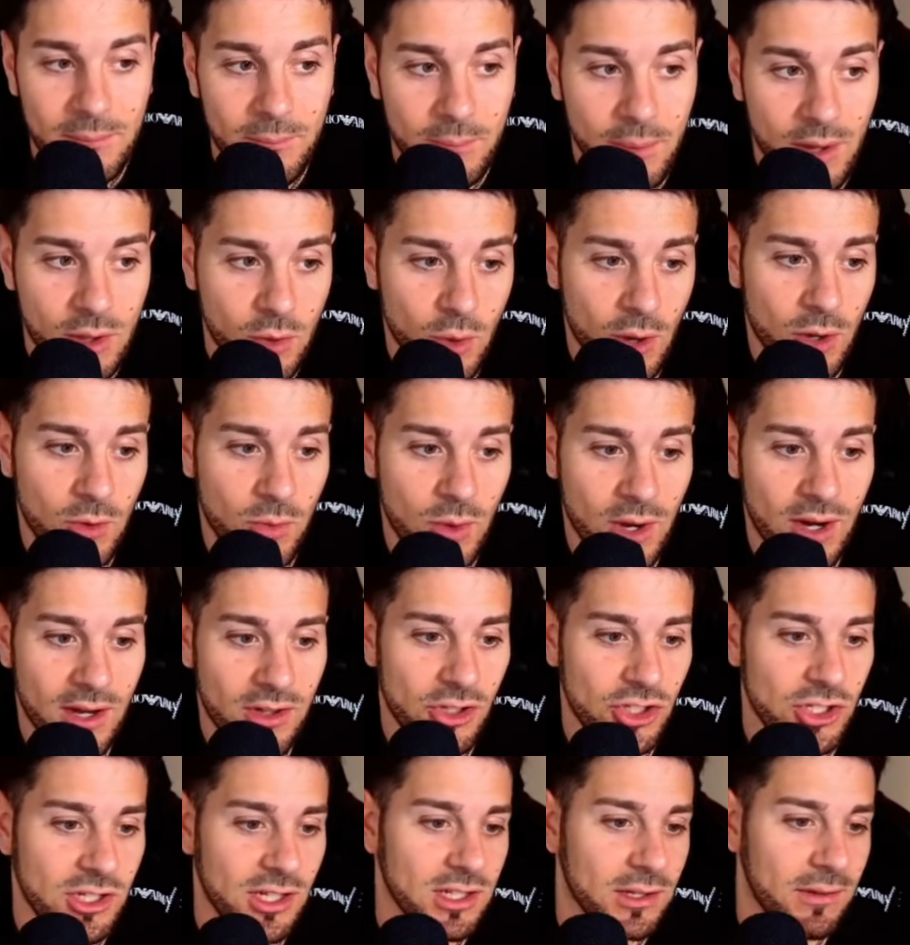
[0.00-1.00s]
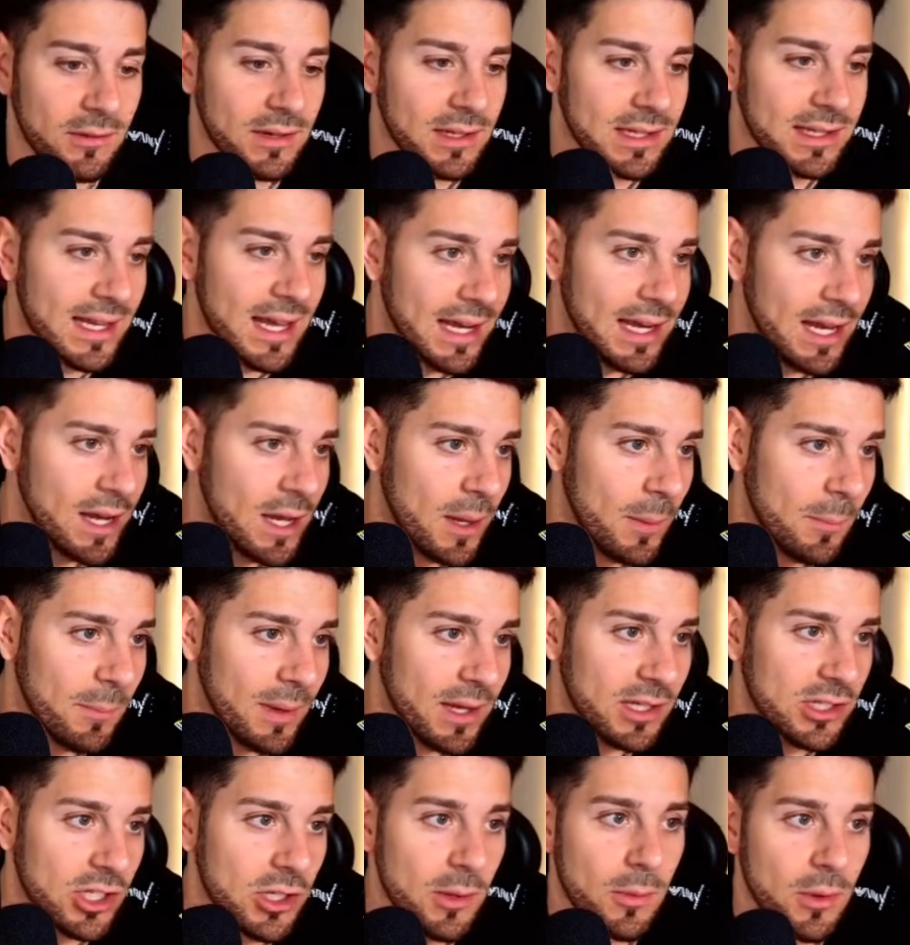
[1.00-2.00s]
But what we'll achieve is that our
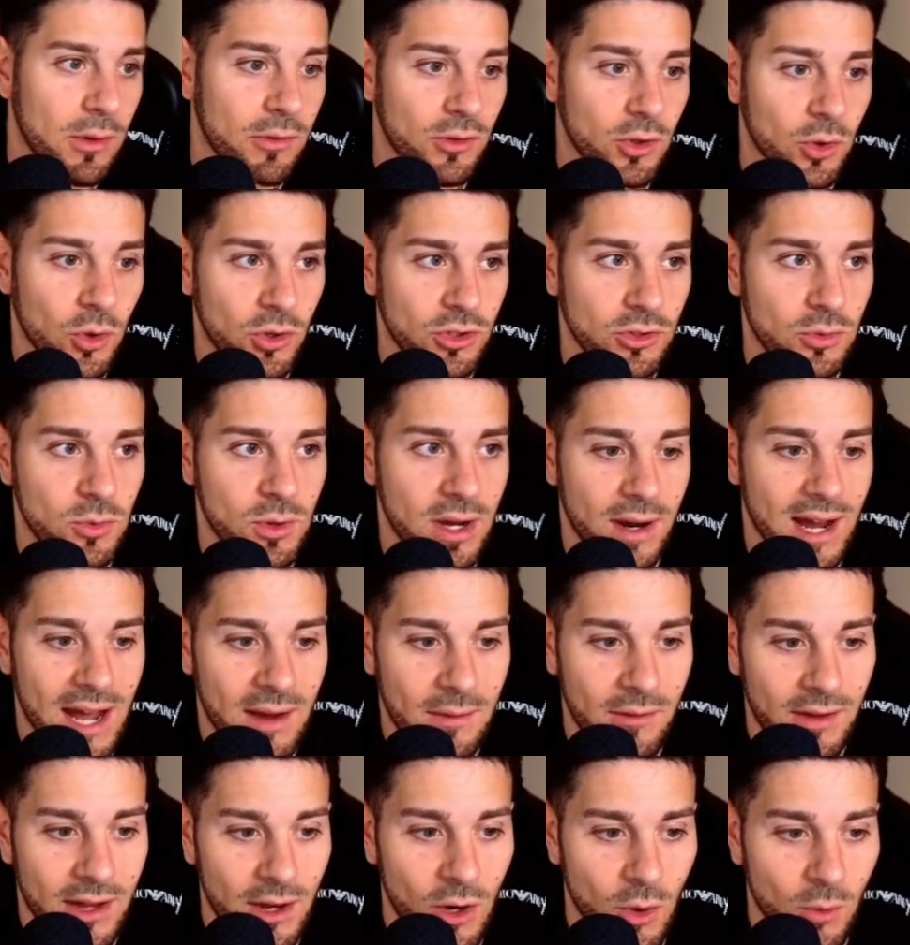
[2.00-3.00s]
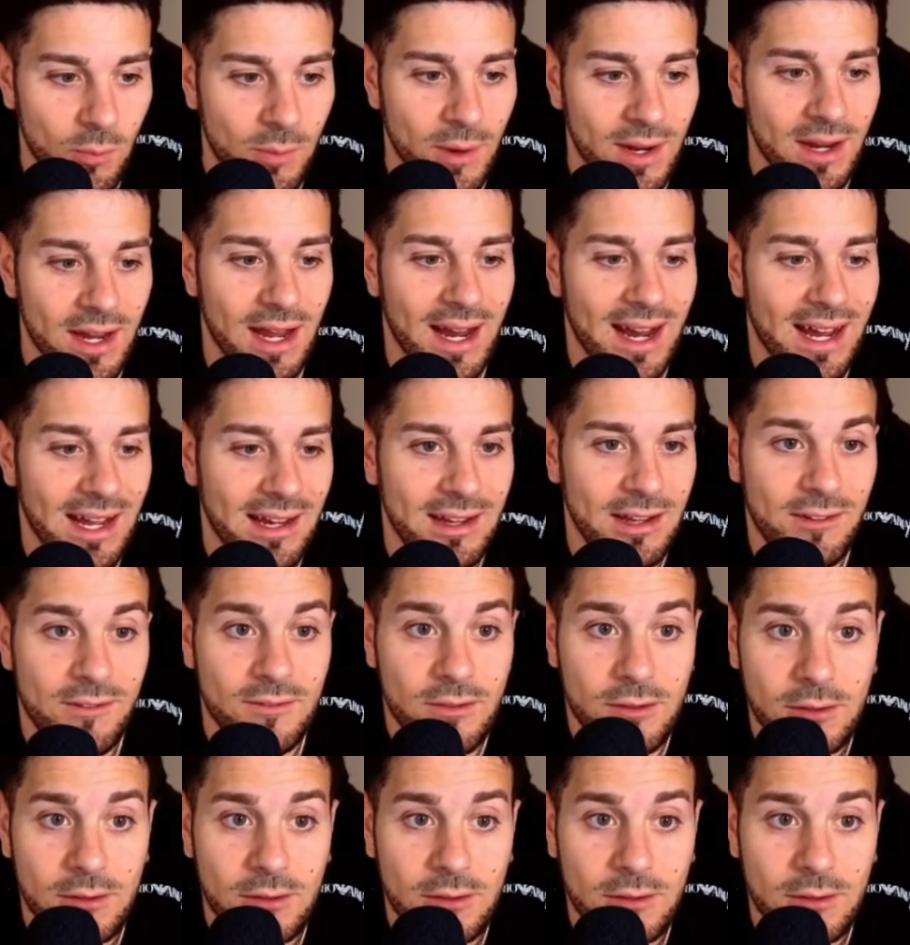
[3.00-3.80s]
bishop, of course, will have the open line.